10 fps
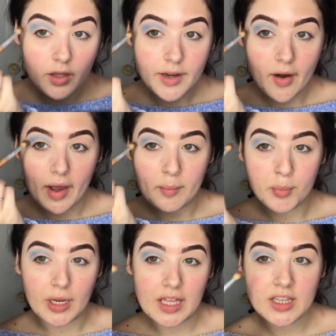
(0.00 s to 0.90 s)
Now I'm
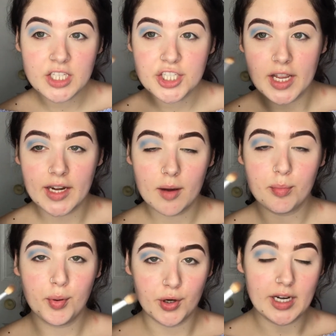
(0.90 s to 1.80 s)
bringing the shade up
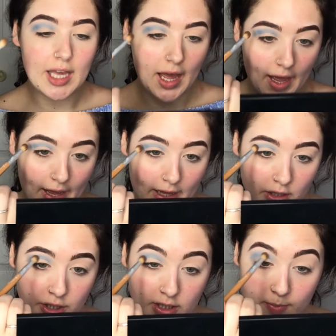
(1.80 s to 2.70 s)
pretty high
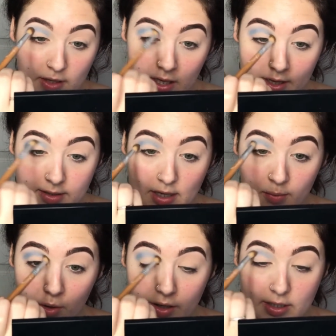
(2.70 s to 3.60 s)
just because I'm
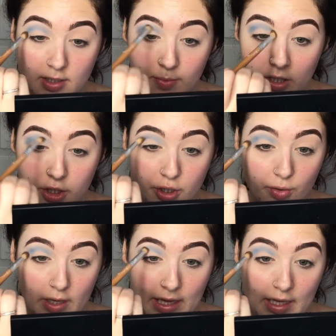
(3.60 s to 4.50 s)
going to be
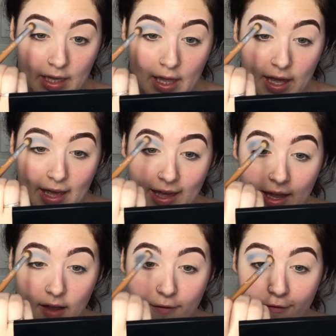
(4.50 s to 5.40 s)
doing
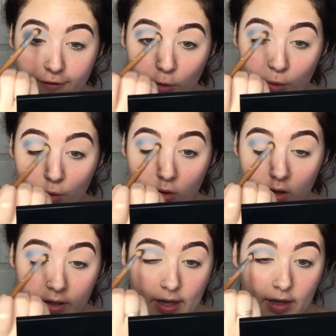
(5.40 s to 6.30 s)
a full
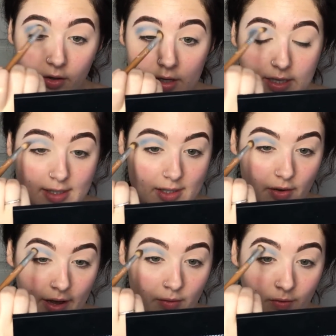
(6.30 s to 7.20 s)
cut crease, so
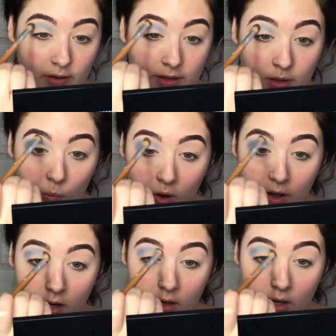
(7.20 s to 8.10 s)
I really
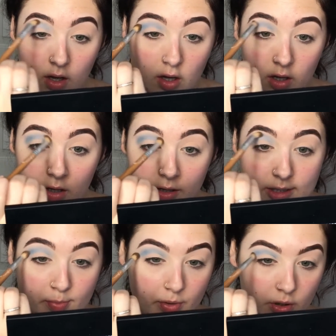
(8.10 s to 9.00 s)
want
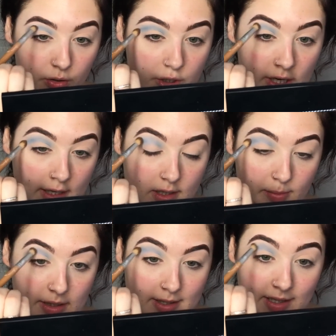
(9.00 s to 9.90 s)
this blue shade to
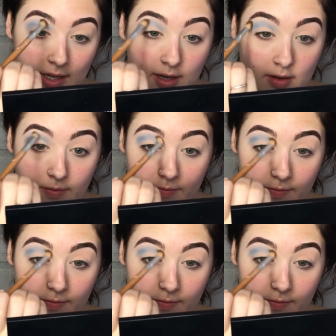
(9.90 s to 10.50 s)
be seen.